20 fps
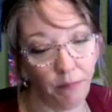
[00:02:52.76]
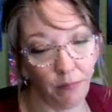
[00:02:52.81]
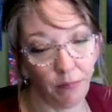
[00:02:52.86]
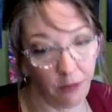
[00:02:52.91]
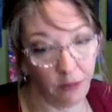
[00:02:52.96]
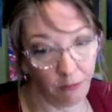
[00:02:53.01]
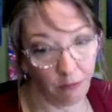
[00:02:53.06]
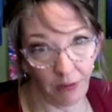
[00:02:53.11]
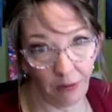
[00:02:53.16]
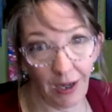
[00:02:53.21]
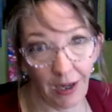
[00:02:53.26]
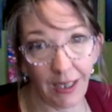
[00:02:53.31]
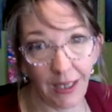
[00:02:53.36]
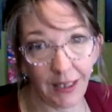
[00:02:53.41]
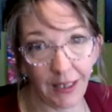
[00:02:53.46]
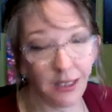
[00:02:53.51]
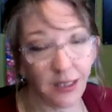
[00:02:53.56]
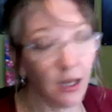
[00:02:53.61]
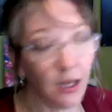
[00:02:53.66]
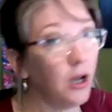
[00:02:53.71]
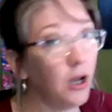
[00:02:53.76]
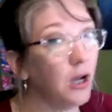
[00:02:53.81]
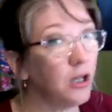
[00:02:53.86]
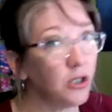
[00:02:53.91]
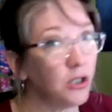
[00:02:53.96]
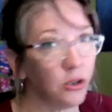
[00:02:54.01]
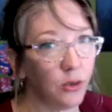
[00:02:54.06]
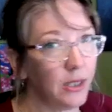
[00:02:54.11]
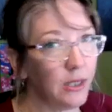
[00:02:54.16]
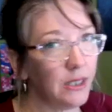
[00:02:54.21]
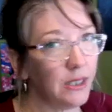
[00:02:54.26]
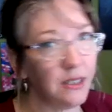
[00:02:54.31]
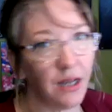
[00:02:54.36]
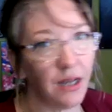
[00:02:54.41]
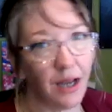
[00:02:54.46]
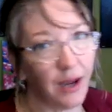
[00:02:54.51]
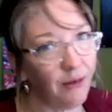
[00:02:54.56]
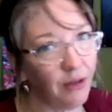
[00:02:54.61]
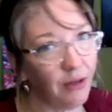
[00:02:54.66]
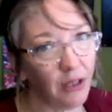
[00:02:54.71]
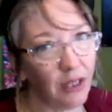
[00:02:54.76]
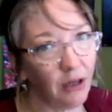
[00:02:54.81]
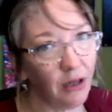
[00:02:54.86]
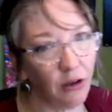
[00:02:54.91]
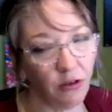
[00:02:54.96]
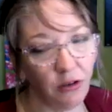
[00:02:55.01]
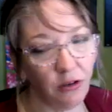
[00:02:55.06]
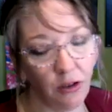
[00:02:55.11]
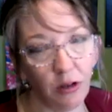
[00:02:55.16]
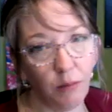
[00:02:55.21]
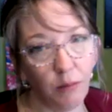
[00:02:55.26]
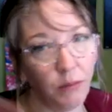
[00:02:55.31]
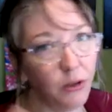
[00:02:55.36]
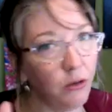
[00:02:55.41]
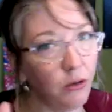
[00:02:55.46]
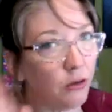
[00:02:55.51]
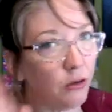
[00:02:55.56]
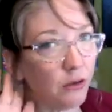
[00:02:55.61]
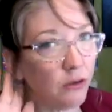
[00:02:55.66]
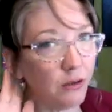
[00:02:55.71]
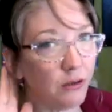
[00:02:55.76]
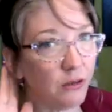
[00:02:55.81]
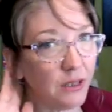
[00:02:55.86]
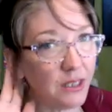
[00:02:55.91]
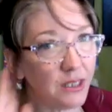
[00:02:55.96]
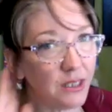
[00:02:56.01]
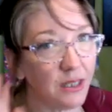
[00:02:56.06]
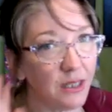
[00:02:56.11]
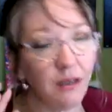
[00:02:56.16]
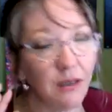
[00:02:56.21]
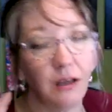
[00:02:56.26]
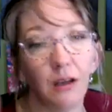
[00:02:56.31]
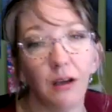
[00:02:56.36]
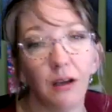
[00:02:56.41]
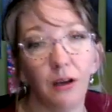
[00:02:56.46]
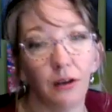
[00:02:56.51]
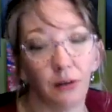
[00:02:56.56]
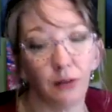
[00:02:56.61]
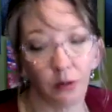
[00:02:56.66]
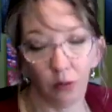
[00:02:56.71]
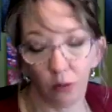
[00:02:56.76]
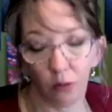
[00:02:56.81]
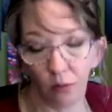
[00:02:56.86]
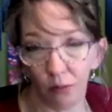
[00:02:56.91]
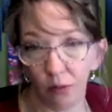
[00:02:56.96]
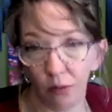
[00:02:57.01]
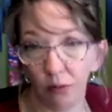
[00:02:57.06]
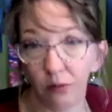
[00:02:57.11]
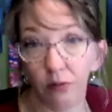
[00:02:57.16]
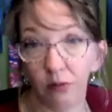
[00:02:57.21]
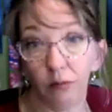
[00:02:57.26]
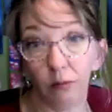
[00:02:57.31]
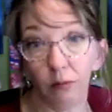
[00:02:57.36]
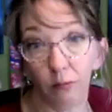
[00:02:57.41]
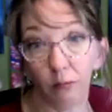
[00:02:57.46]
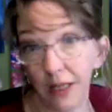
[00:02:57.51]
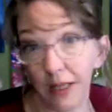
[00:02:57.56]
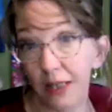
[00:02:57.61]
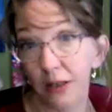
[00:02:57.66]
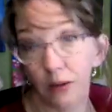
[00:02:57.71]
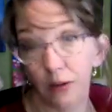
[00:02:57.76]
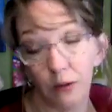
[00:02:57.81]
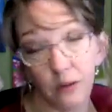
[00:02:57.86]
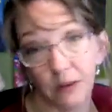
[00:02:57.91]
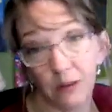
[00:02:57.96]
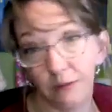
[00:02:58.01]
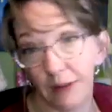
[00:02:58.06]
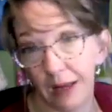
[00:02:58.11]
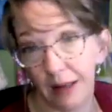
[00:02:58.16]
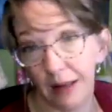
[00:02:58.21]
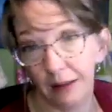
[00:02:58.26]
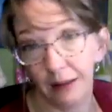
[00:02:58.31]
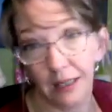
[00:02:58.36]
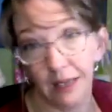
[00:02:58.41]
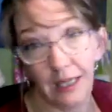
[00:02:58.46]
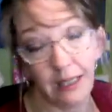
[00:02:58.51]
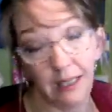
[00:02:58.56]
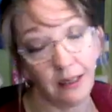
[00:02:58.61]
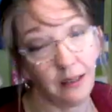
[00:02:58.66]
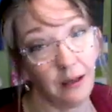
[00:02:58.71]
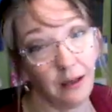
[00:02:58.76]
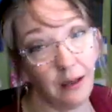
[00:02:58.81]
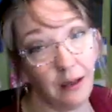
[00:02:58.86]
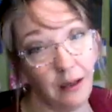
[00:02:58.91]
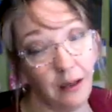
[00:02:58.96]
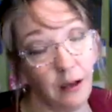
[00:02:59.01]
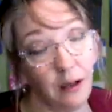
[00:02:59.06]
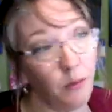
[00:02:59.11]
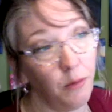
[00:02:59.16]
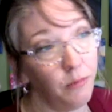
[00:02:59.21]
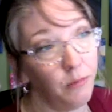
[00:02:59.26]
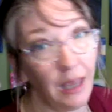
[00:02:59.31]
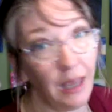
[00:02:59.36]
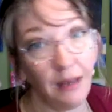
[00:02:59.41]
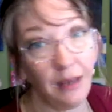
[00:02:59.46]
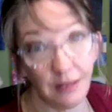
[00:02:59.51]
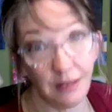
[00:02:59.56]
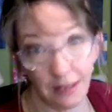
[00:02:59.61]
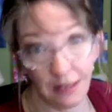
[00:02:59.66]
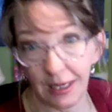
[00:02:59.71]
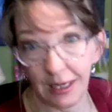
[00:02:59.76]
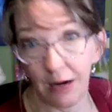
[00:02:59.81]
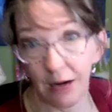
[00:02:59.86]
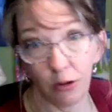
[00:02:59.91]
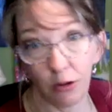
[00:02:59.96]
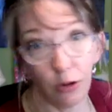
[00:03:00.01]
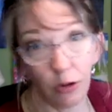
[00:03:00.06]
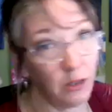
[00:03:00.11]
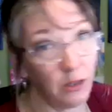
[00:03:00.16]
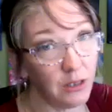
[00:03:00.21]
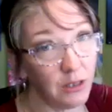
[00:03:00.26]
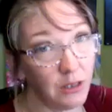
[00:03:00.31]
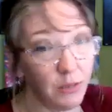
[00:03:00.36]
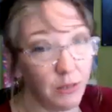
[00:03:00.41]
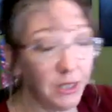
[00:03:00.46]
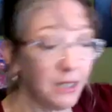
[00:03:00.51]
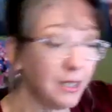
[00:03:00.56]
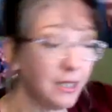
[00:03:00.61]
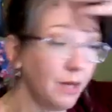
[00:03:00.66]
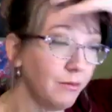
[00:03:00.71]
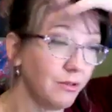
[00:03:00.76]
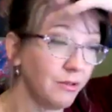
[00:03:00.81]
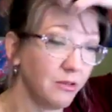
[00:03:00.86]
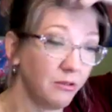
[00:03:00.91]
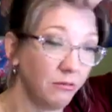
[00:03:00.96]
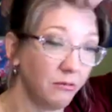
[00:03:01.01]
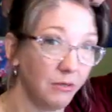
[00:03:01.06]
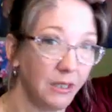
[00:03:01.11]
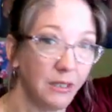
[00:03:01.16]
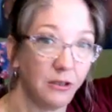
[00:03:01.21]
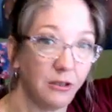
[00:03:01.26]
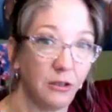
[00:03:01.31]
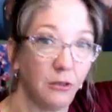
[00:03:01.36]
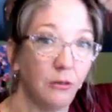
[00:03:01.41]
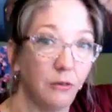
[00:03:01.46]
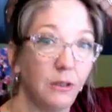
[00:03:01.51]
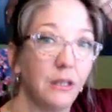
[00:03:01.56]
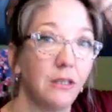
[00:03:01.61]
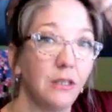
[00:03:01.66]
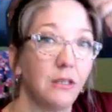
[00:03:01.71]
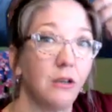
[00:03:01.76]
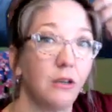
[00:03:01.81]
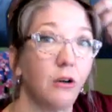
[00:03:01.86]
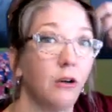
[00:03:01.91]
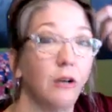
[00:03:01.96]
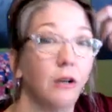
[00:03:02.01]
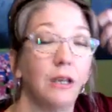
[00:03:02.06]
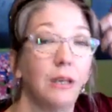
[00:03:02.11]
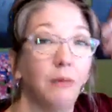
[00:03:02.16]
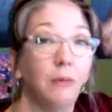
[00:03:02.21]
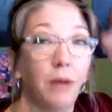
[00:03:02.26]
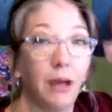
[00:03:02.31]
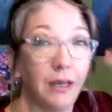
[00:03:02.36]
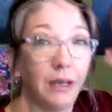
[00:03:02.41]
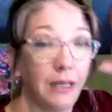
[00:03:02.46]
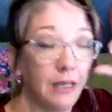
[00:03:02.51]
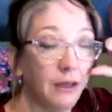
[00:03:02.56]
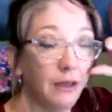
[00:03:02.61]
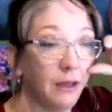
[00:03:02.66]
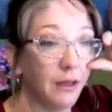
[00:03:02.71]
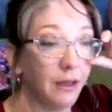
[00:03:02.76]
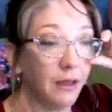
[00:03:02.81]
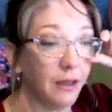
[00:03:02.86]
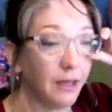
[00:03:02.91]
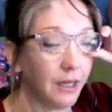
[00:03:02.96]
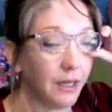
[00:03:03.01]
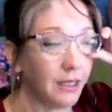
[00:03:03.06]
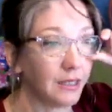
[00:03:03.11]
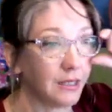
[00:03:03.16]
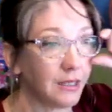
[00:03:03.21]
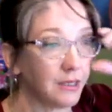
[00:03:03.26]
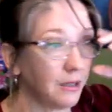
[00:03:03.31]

device. So he's not having to get onto the computer to listen. So make use of that link, that discount code as many times as you need to. It doesn't hurt anybody. It